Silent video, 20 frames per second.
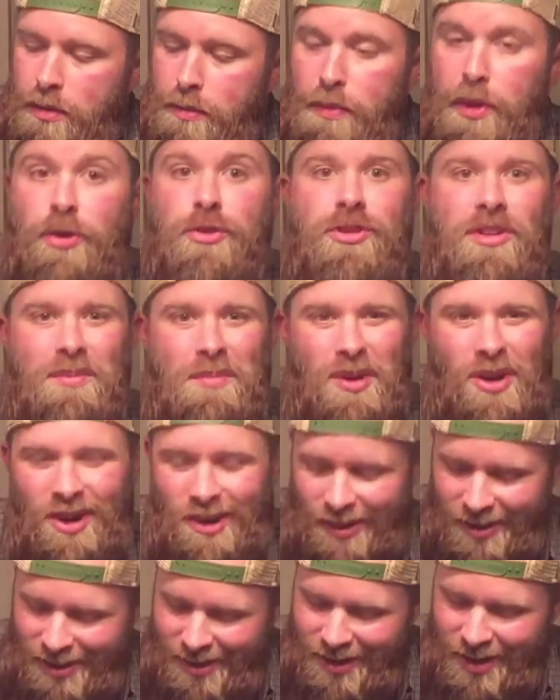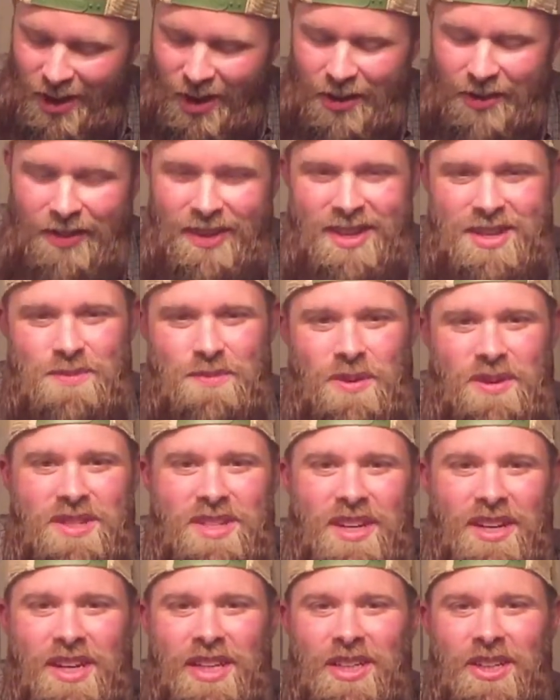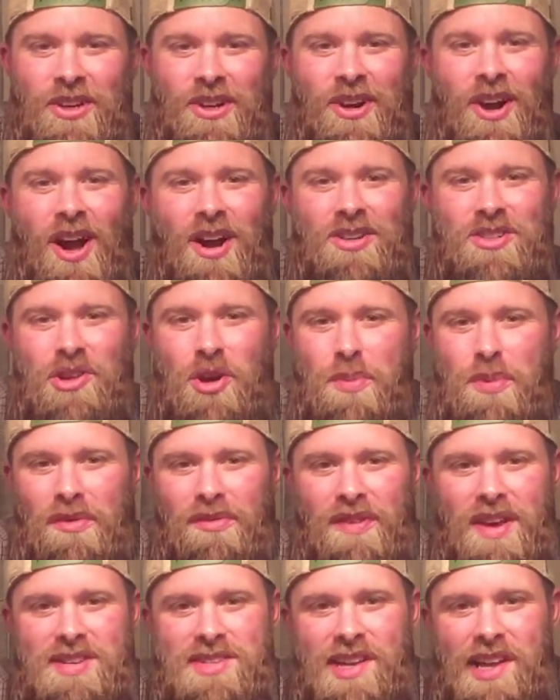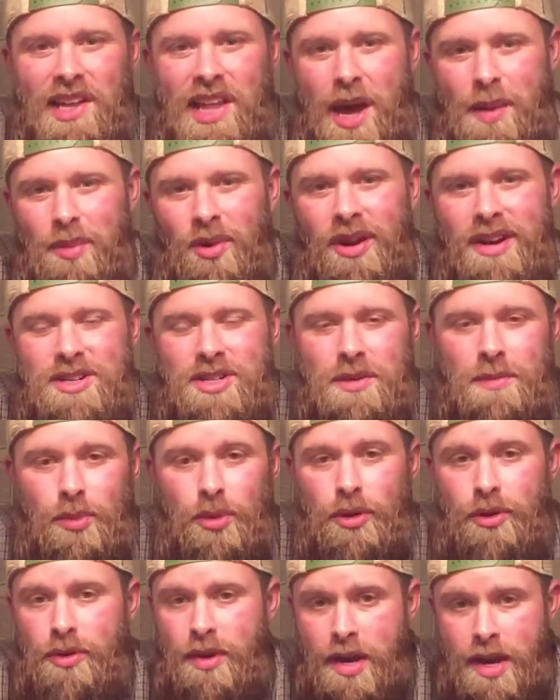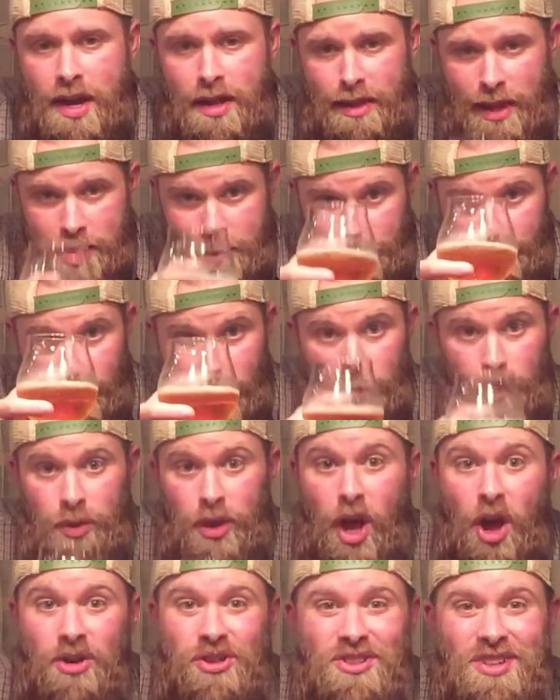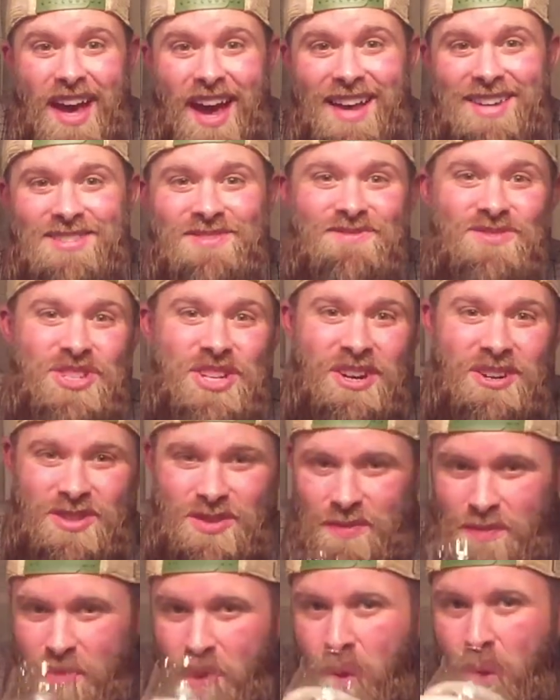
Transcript: Miltenberger on this particular Oktoberfest collaboration brew. Thanks for following along, you guys. Cheers.